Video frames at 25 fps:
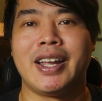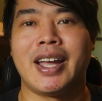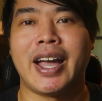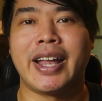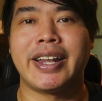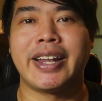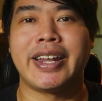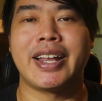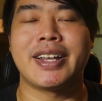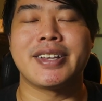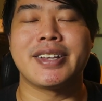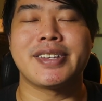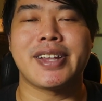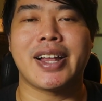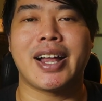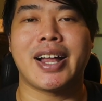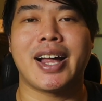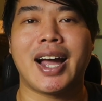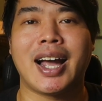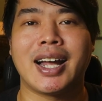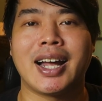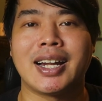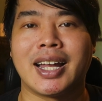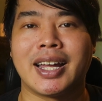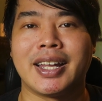and then start
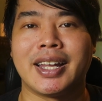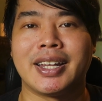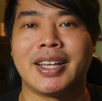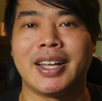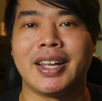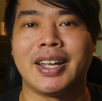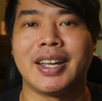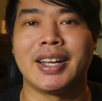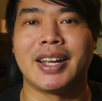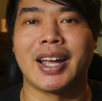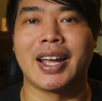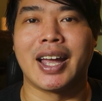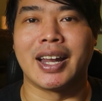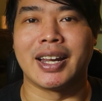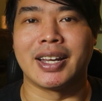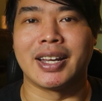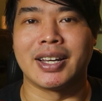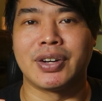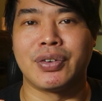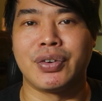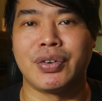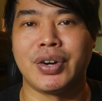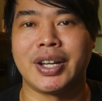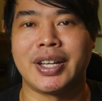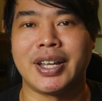highlighting and
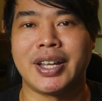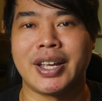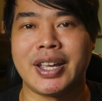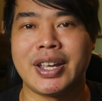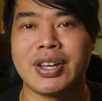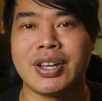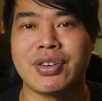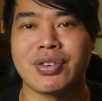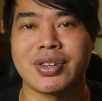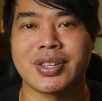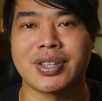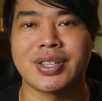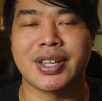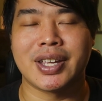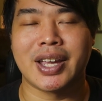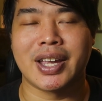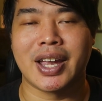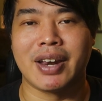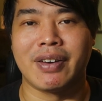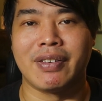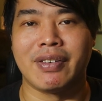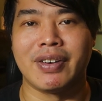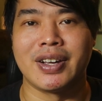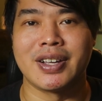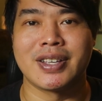creating interesting
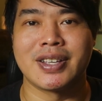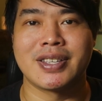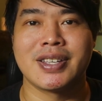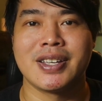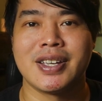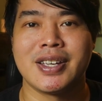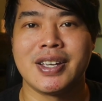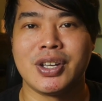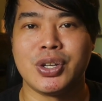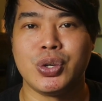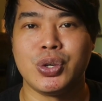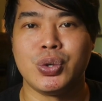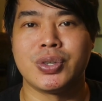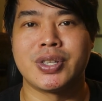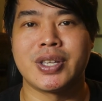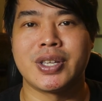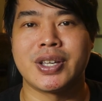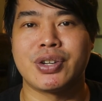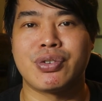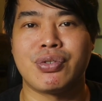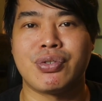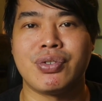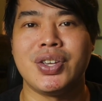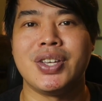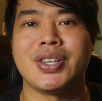areas
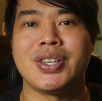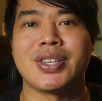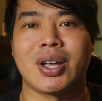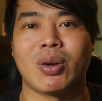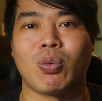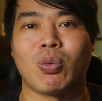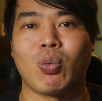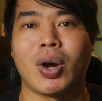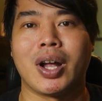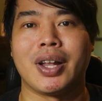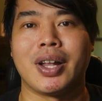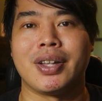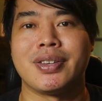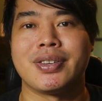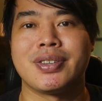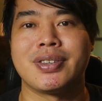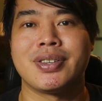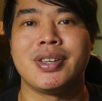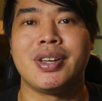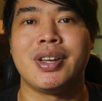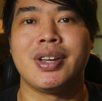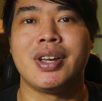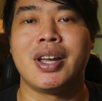using 3s and 1s.